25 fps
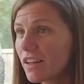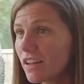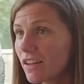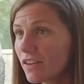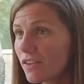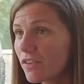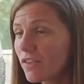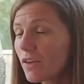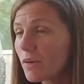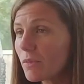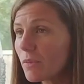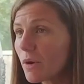
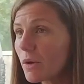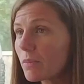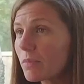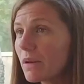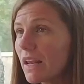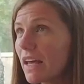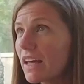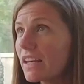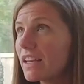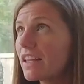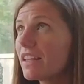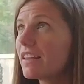And so my
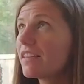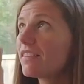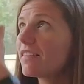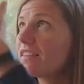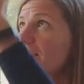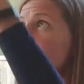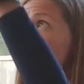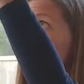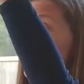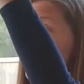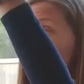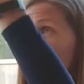plan
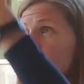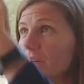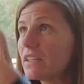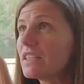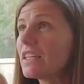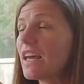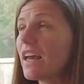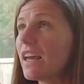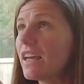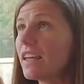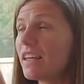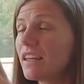is that we
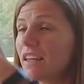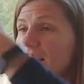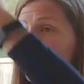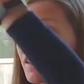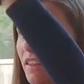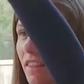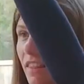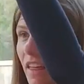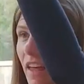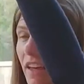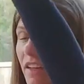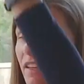
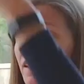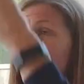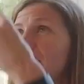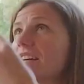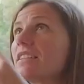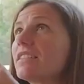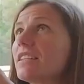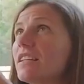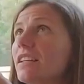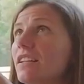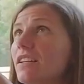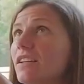take that
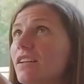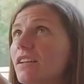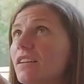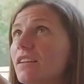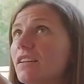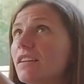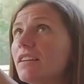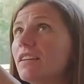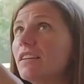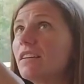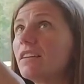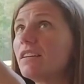cladding
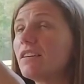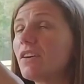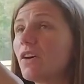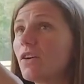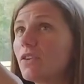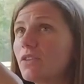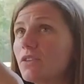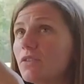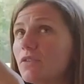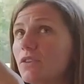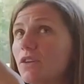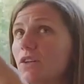
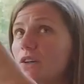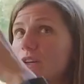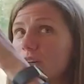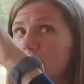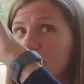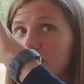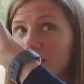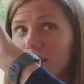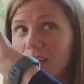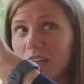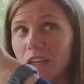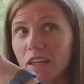kind of
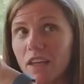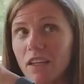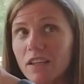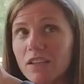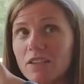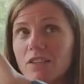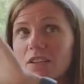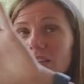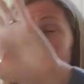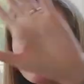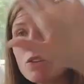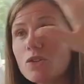look
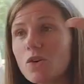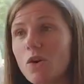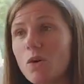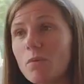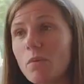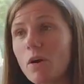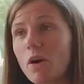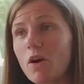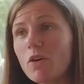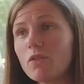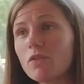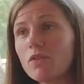into the
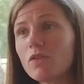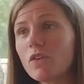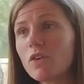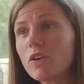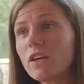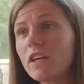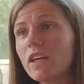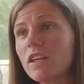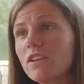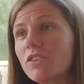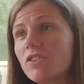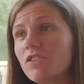top half of our
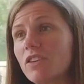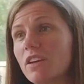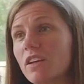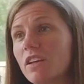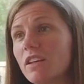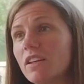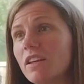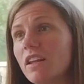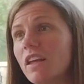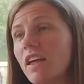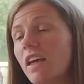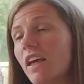
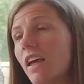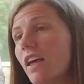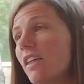kitchen.